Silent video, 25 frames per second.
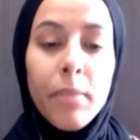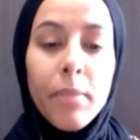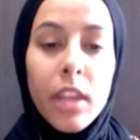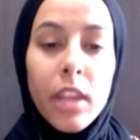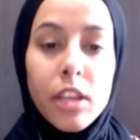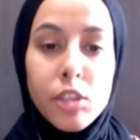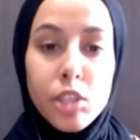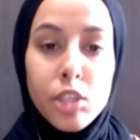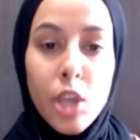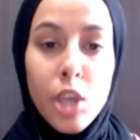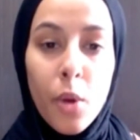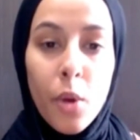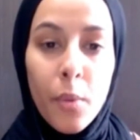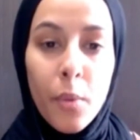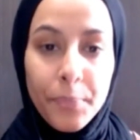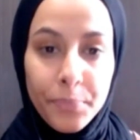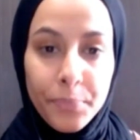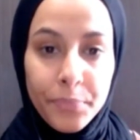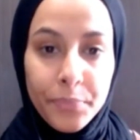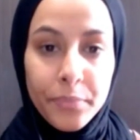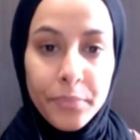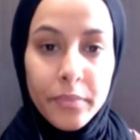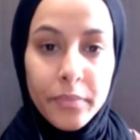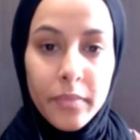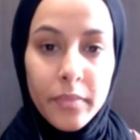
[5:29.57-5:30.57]
So,
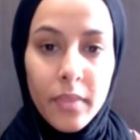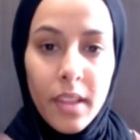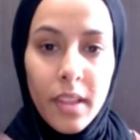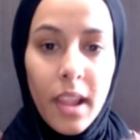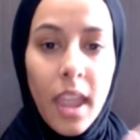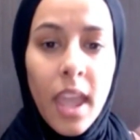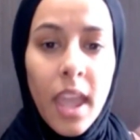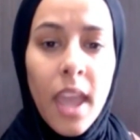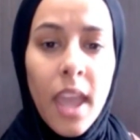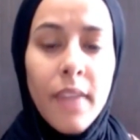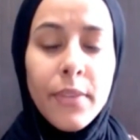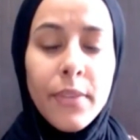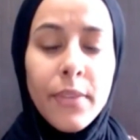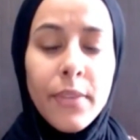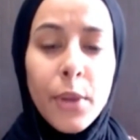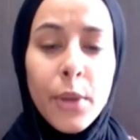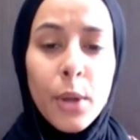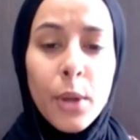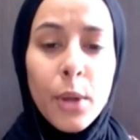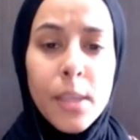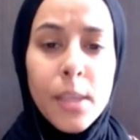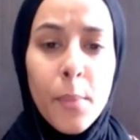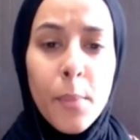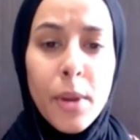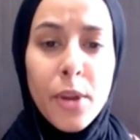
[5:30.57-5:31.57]
if you're
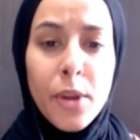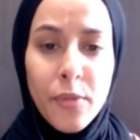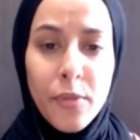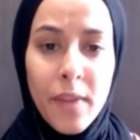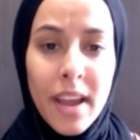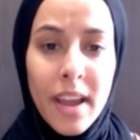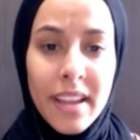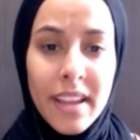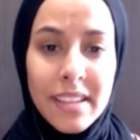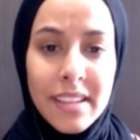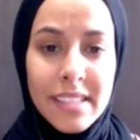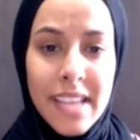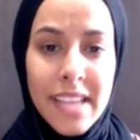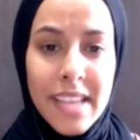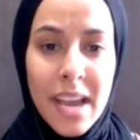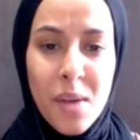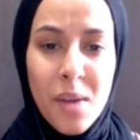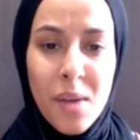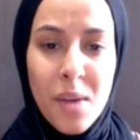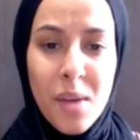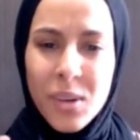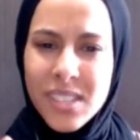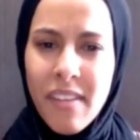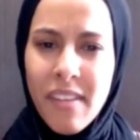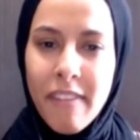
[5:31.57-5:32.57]
someone who finds that
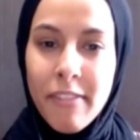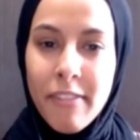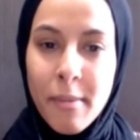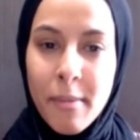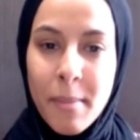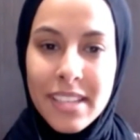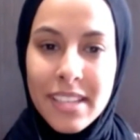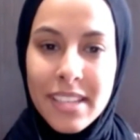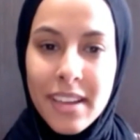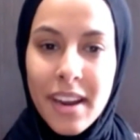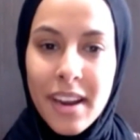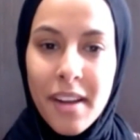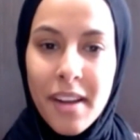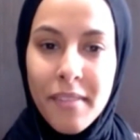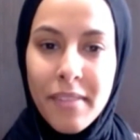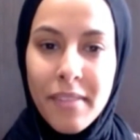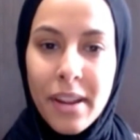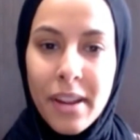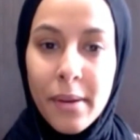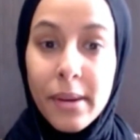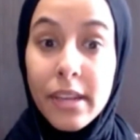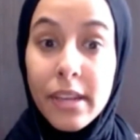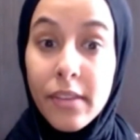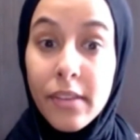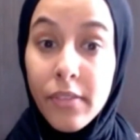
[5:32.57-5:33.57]
words of affirmation are
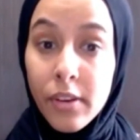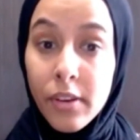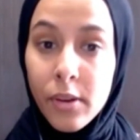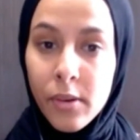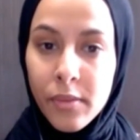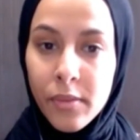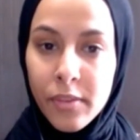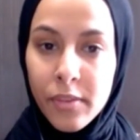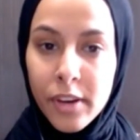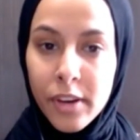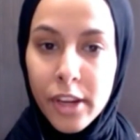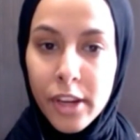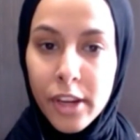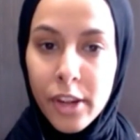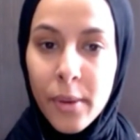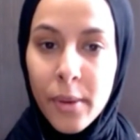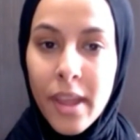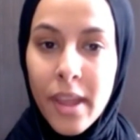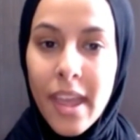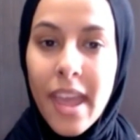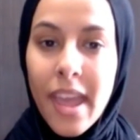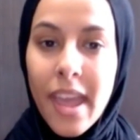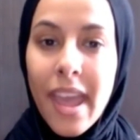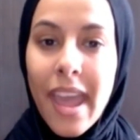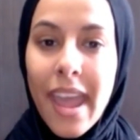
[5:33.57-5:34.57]
very difficult for you,
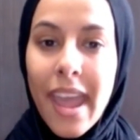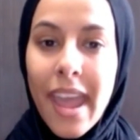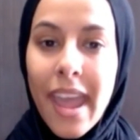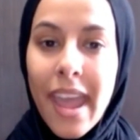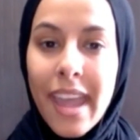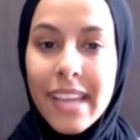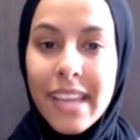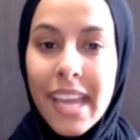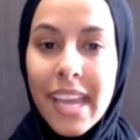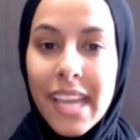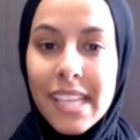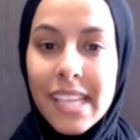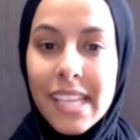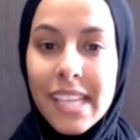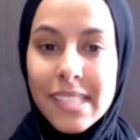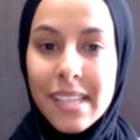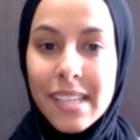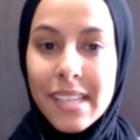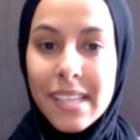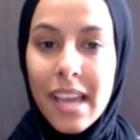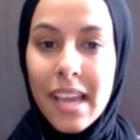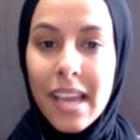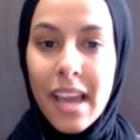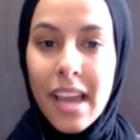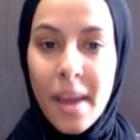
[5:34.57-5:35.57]
it takes
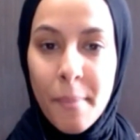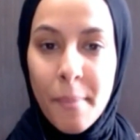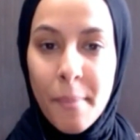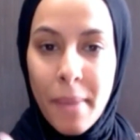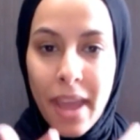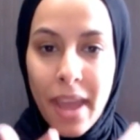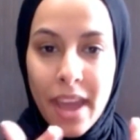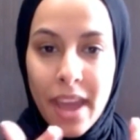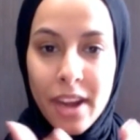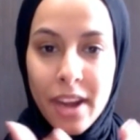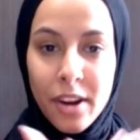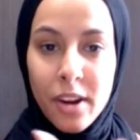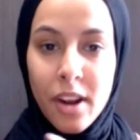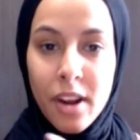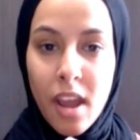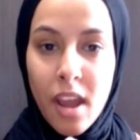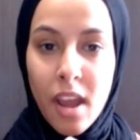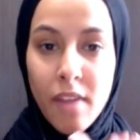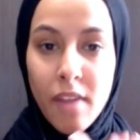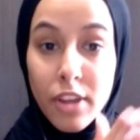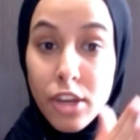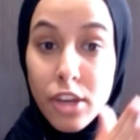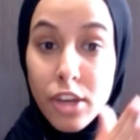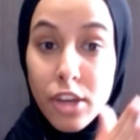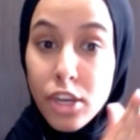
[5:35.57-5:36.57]
a pattern of
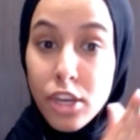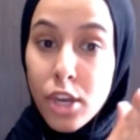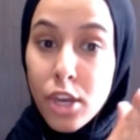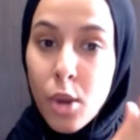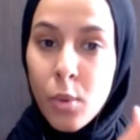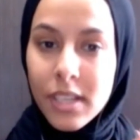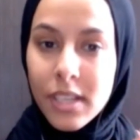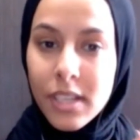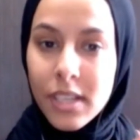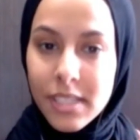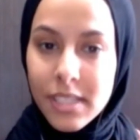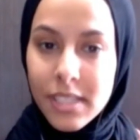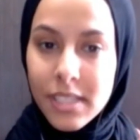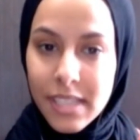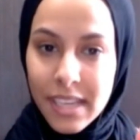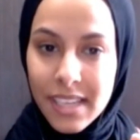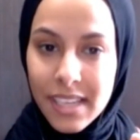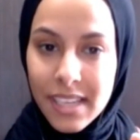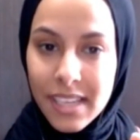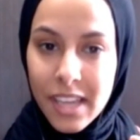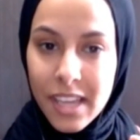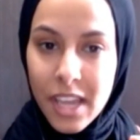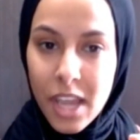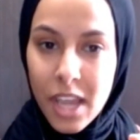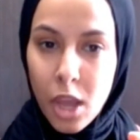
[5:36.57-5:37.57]
noticing
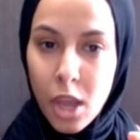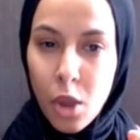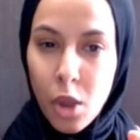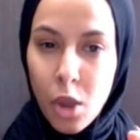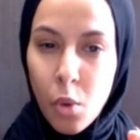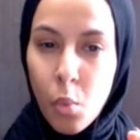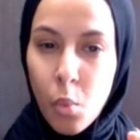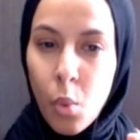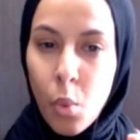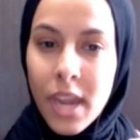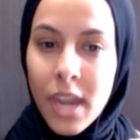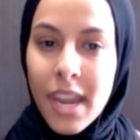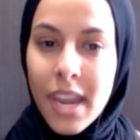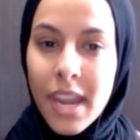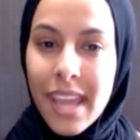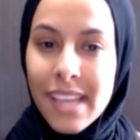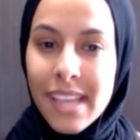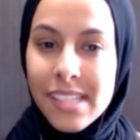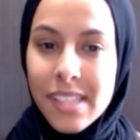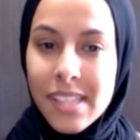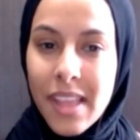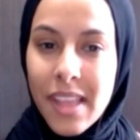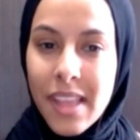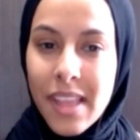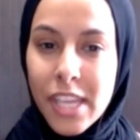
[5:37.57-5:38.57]
when it
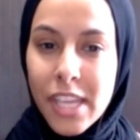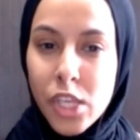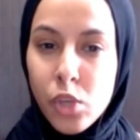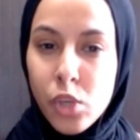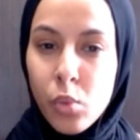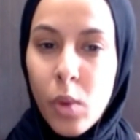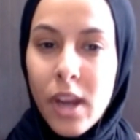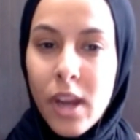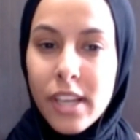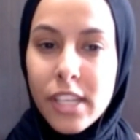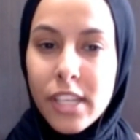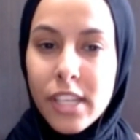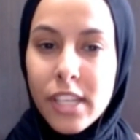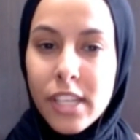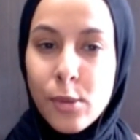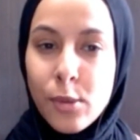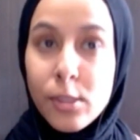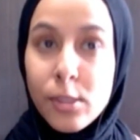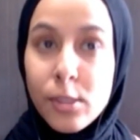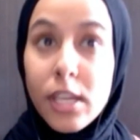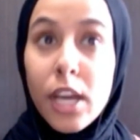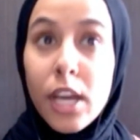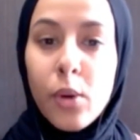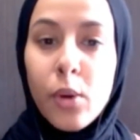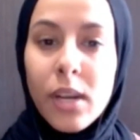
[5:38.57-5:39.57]
is that you want to use
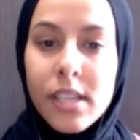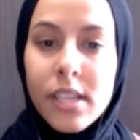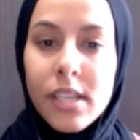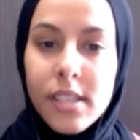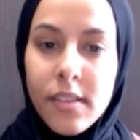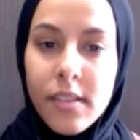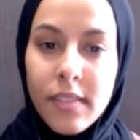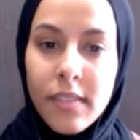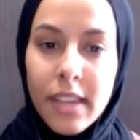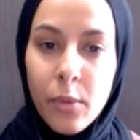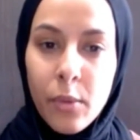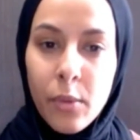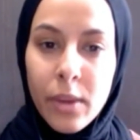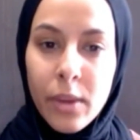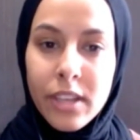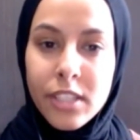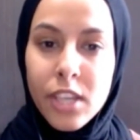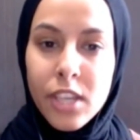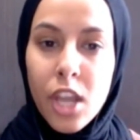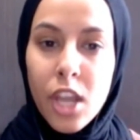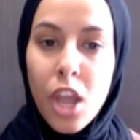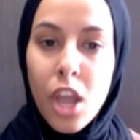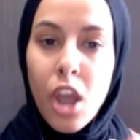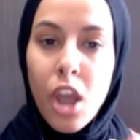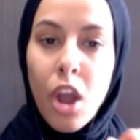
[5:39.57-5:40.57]
aggressive language
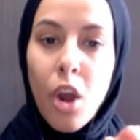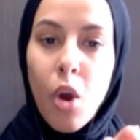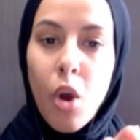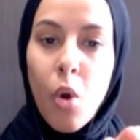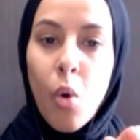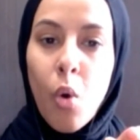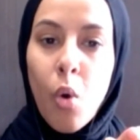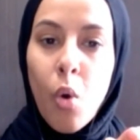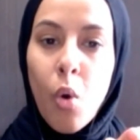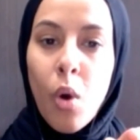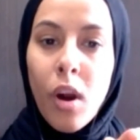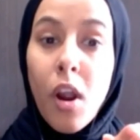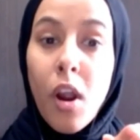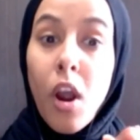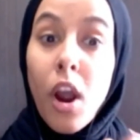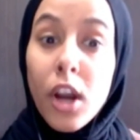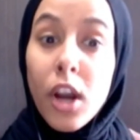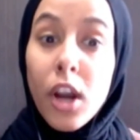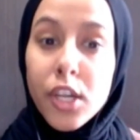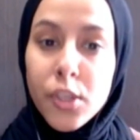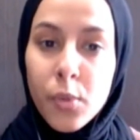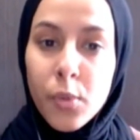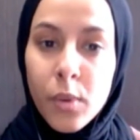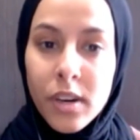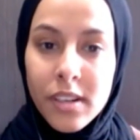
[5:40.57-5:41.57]
or
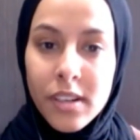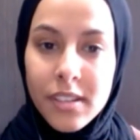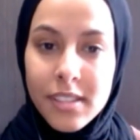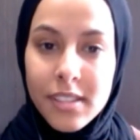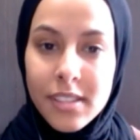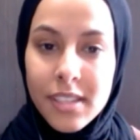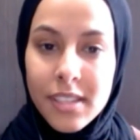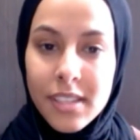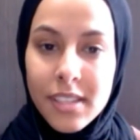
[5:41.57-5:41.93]
harsh words